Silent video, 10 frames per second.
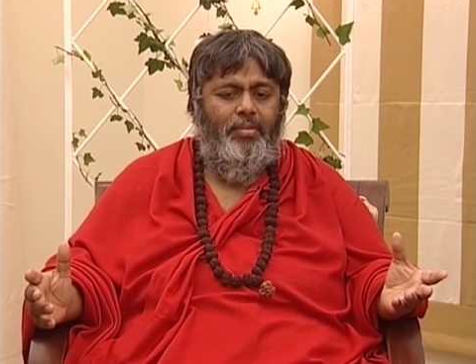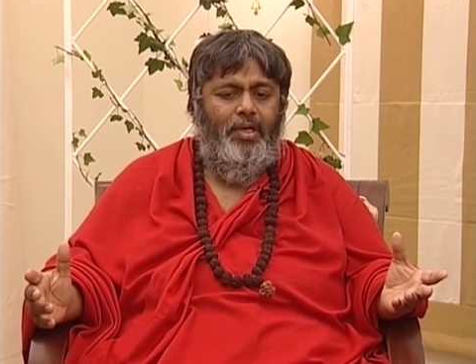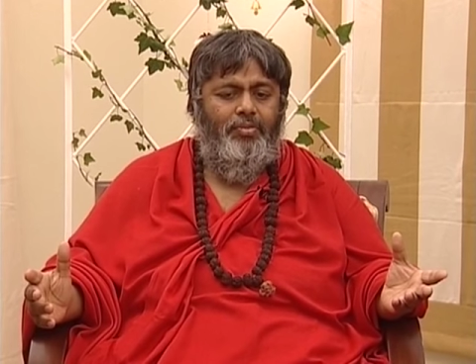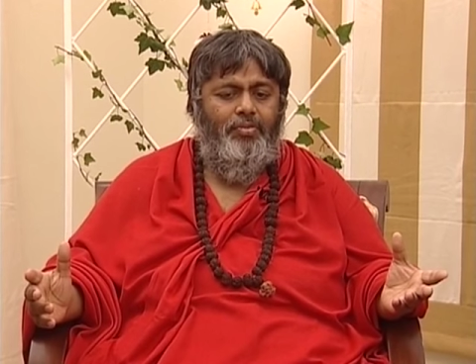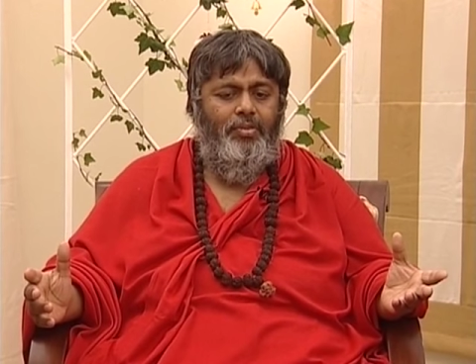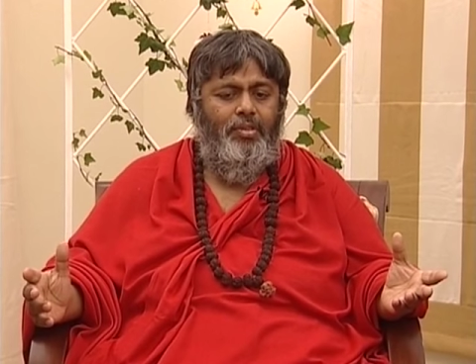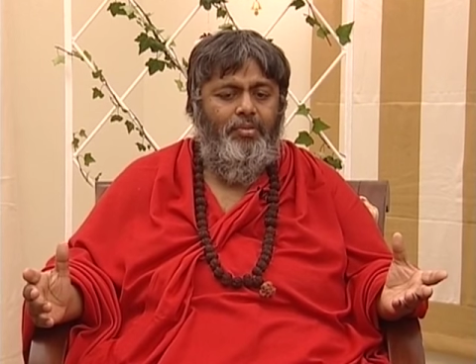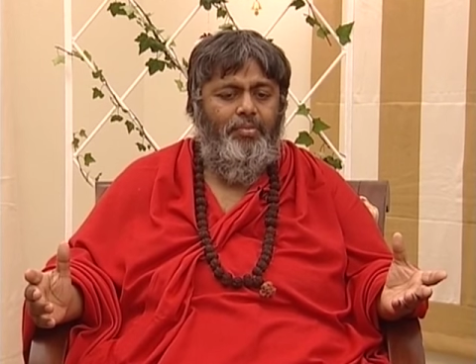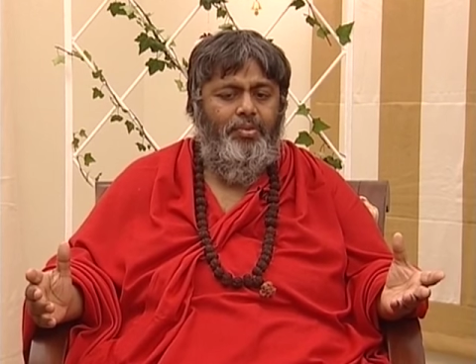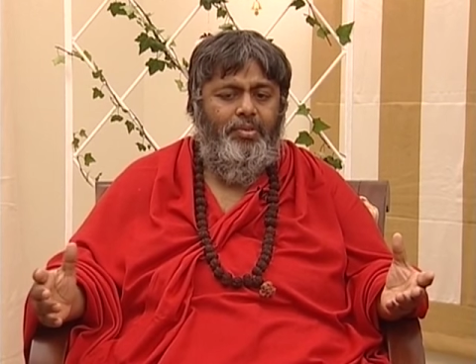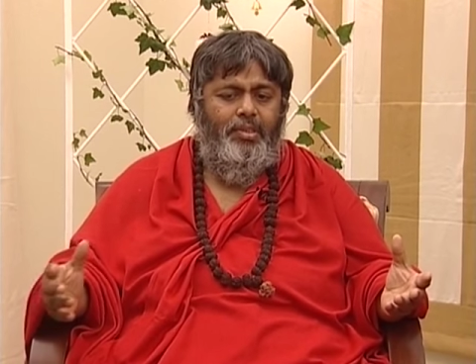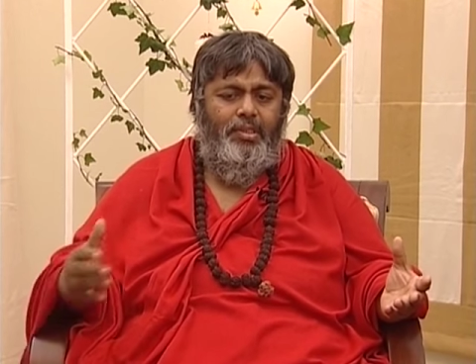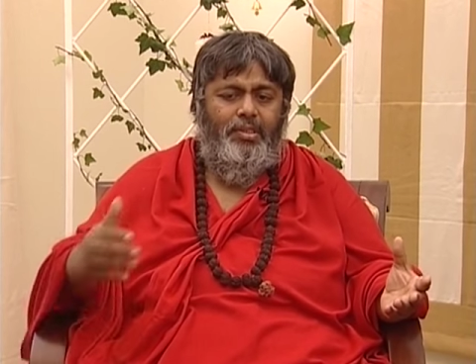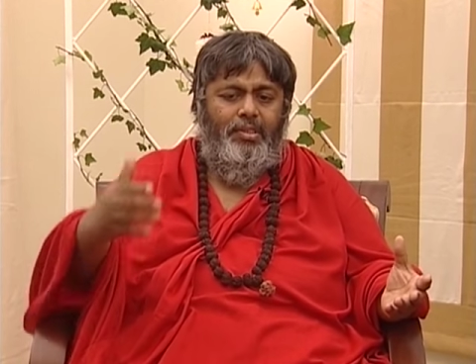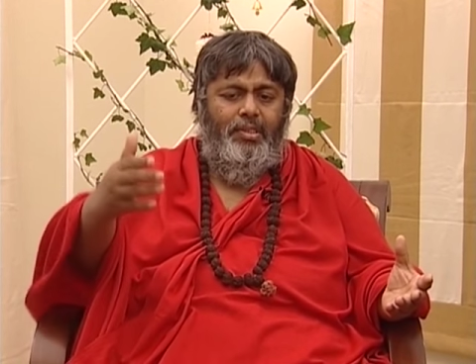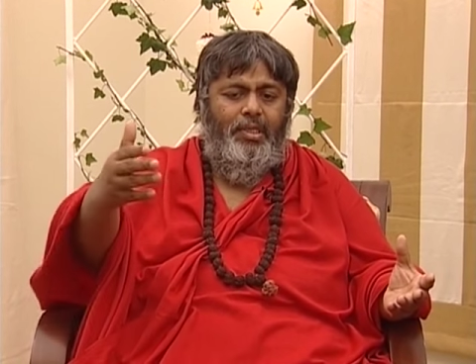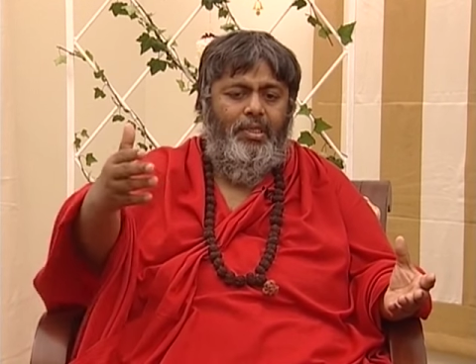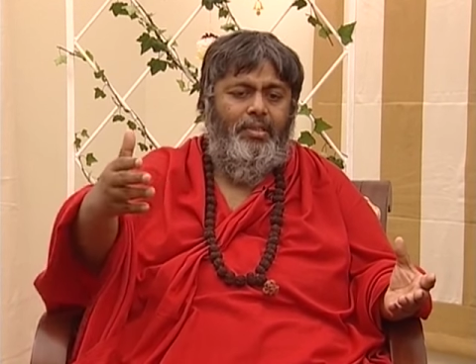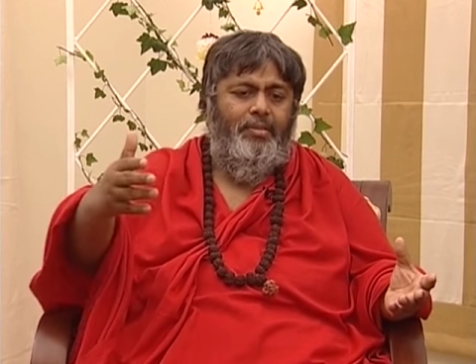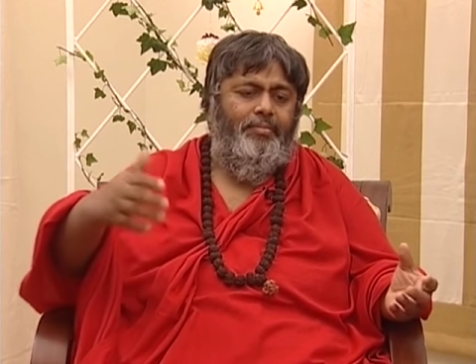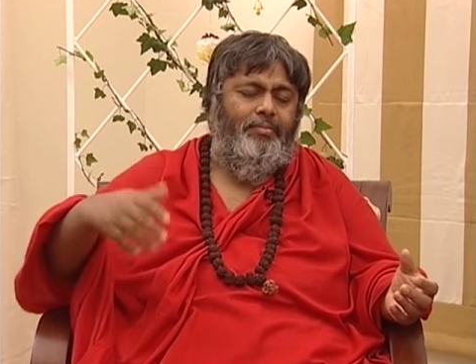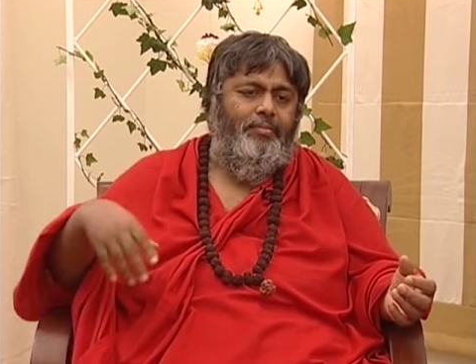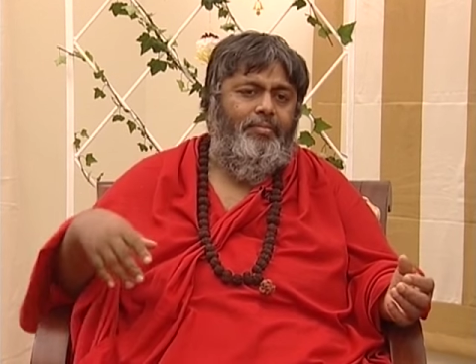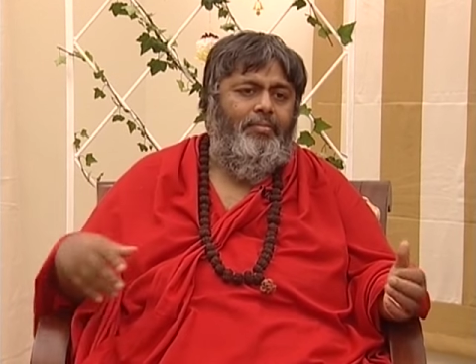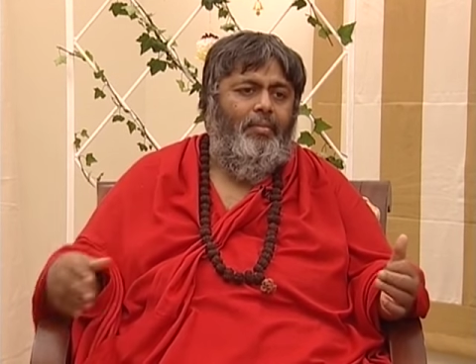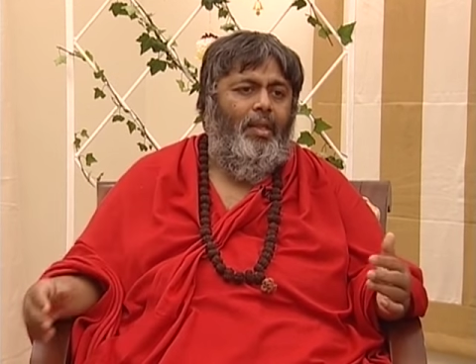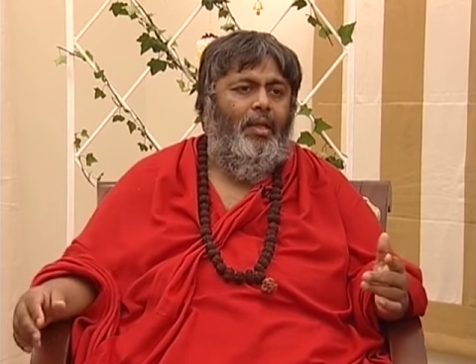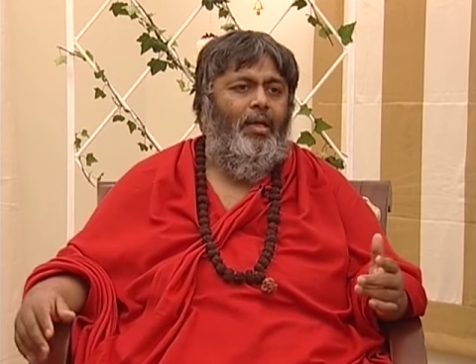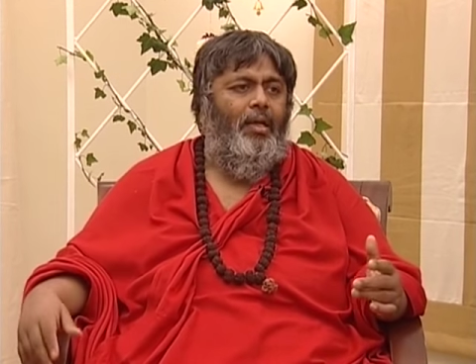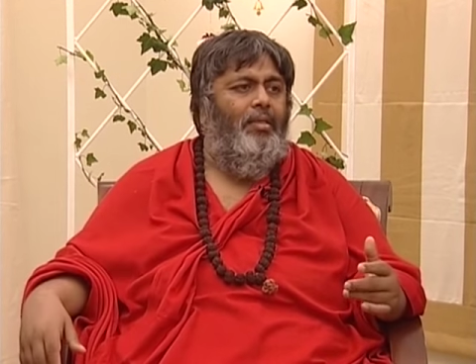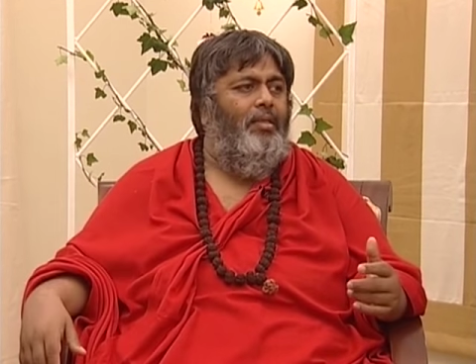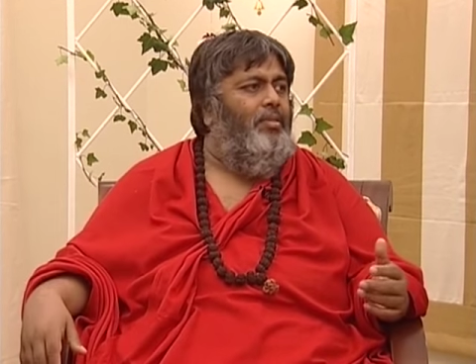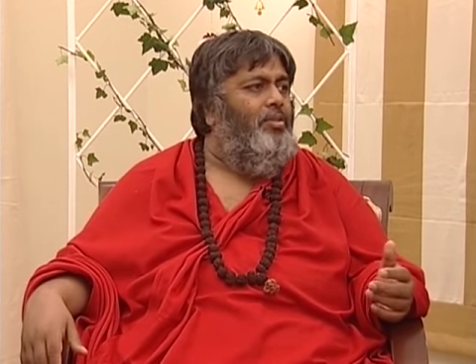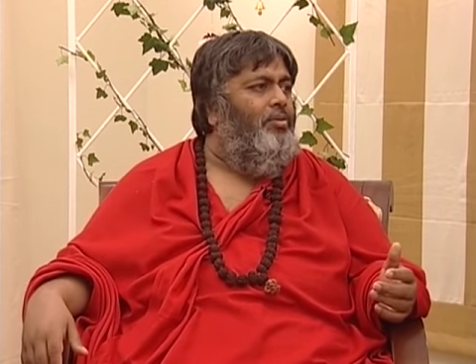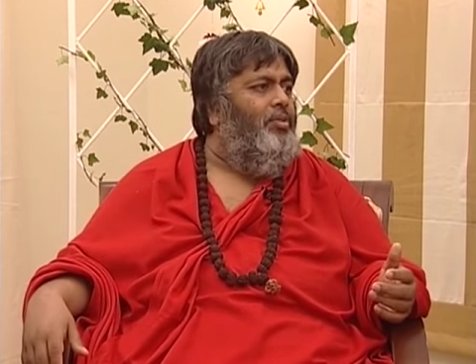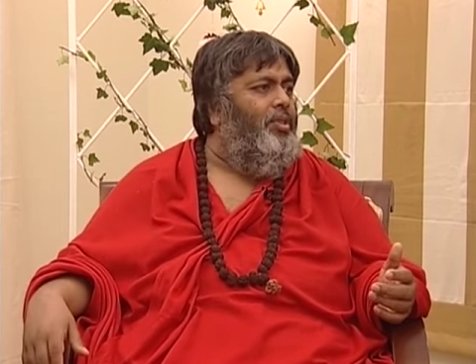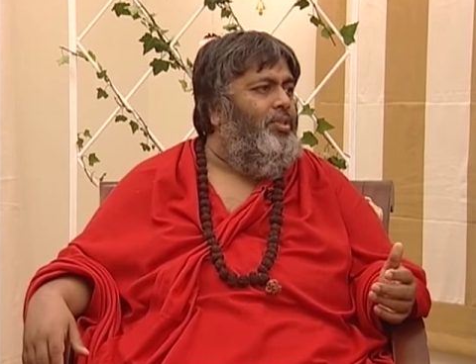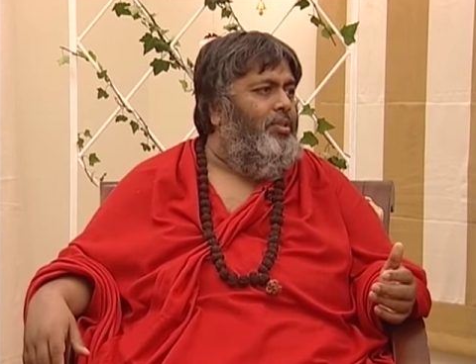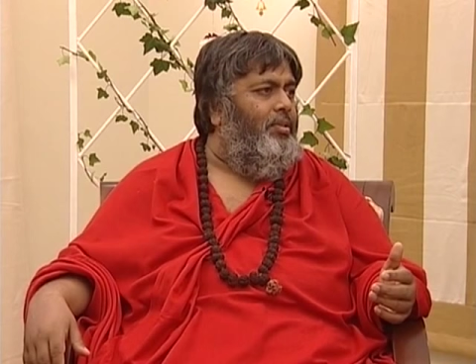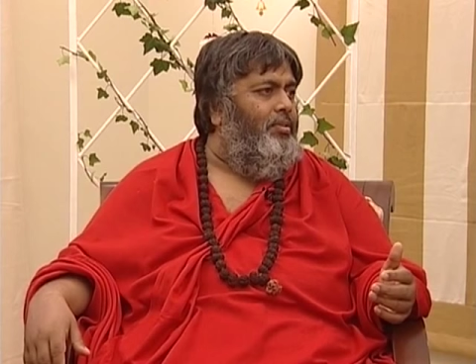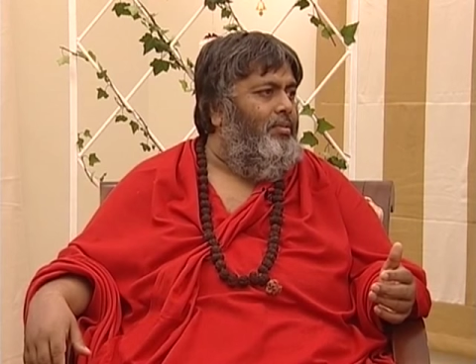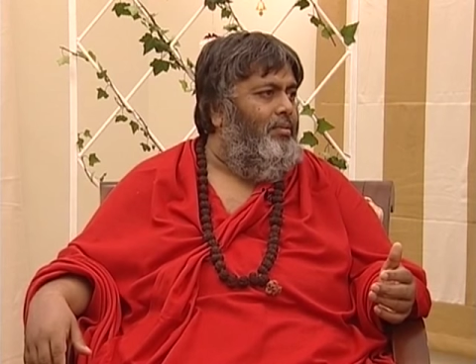powerful computer is there and there is no teacher